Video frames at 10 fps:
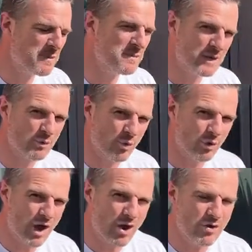minimal
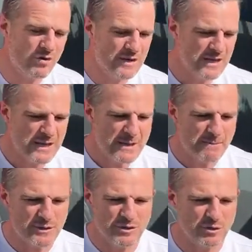load,
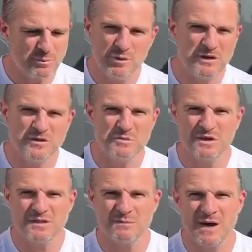but you're not putting too
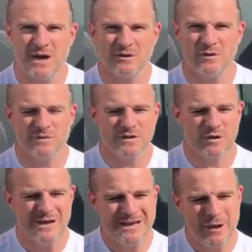much demand on them.
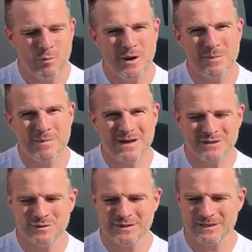So when a
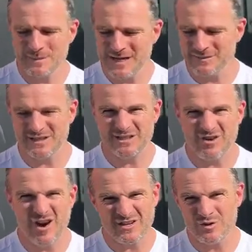muscle's in spasm, it's
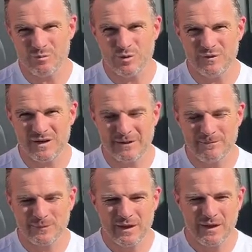tight, it's not
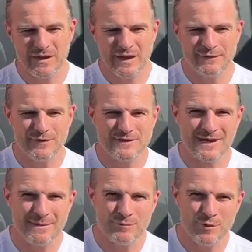moving. If you
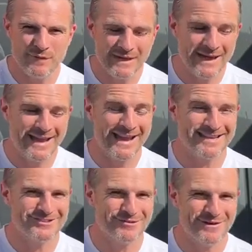start moving it, it
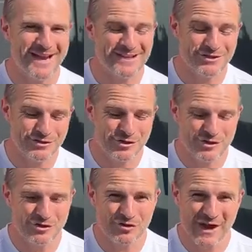has to relax, because you
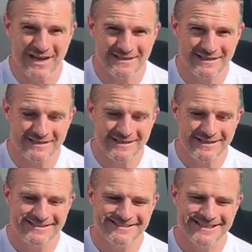contract it,
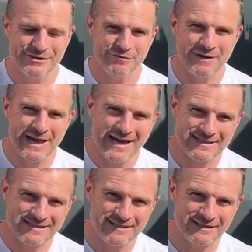then you
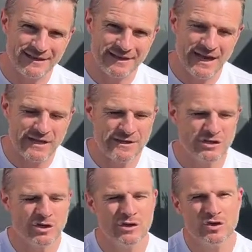relax it. And this
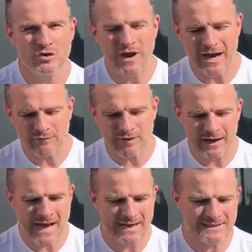contract,
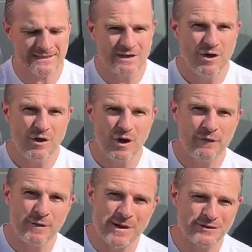relax
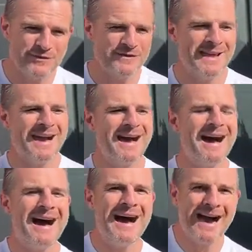of the muscles that
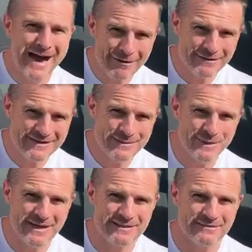are in
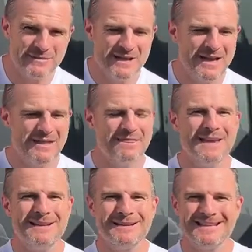spasm
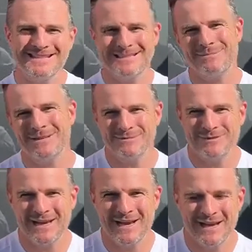then gets the spasm
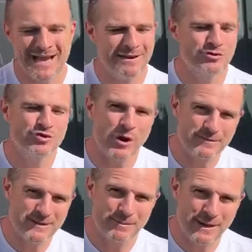down, and it
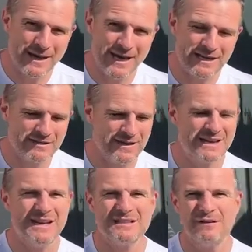drops the pain so they
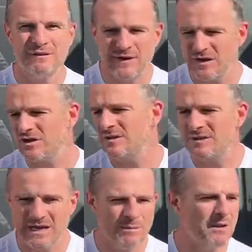can actually function,
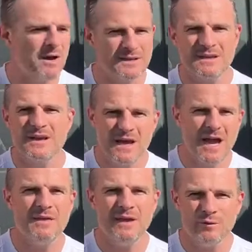stabilize,
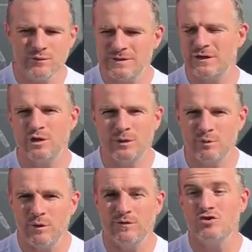and then all of a sudden you can
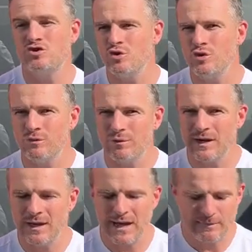move, do your
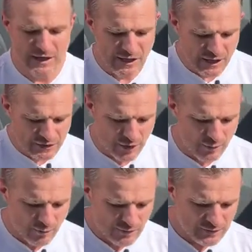rehab.
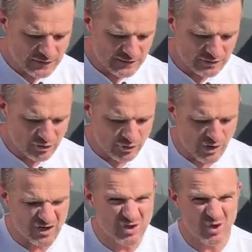So just
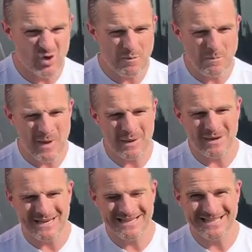try and do
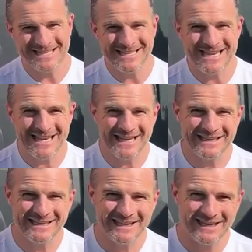maybe
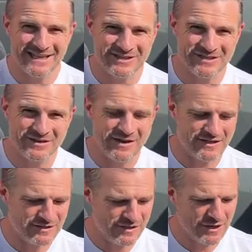10 each
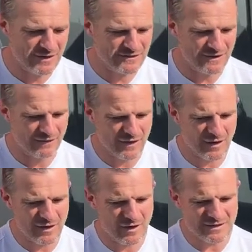side. So you go, so if I'm
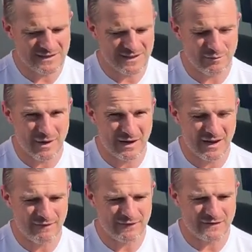going to go sit on my
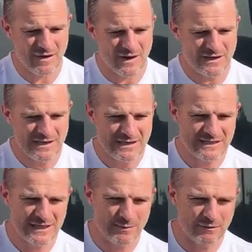left side,
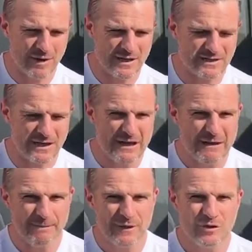sit on my right side,
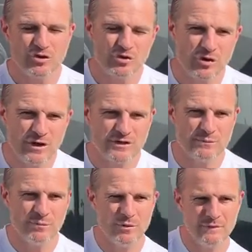try not to
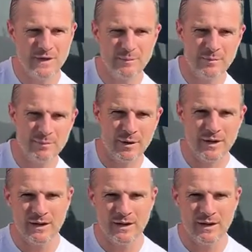move your upper body